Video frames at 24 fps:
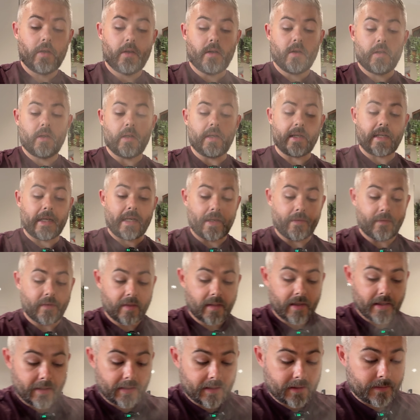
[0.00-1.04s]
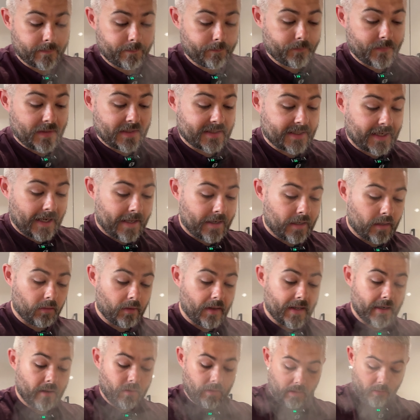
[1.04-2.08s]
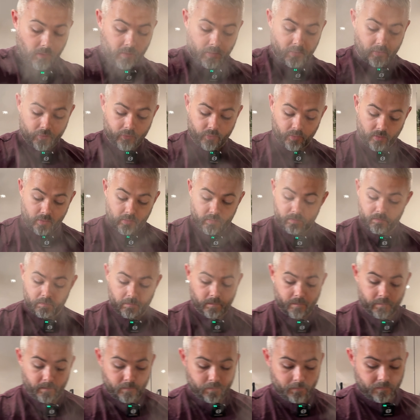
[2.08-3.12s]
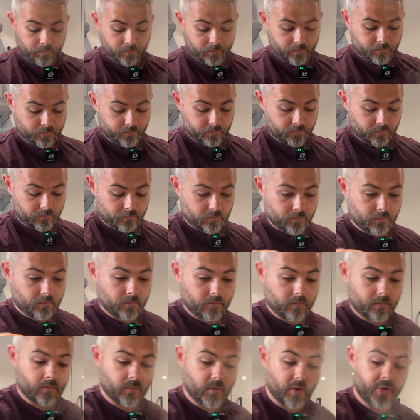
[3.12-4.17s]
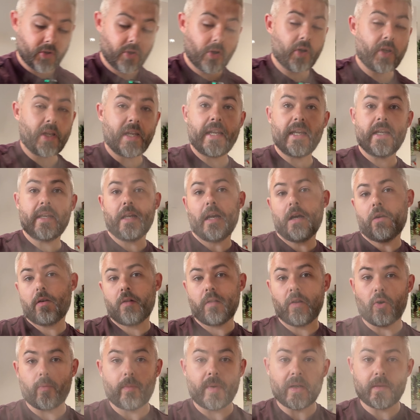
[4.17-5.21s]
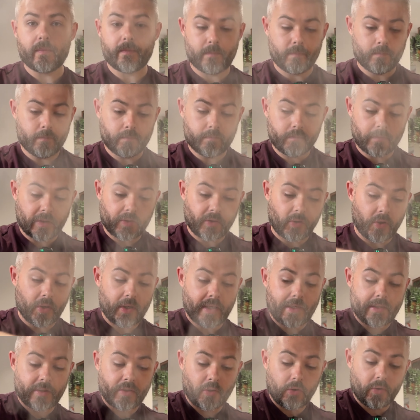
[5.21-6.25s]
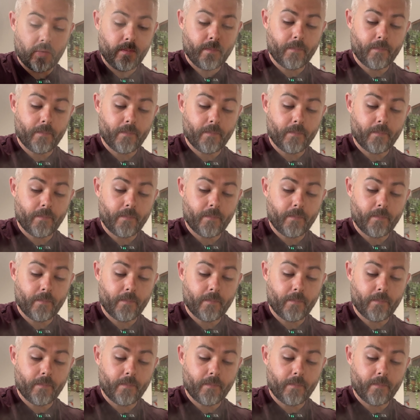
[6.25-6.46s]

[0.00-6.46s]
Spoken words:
And again, if you think it's getting a little out of control, just knock your heat down a little bit. That's all you need to do.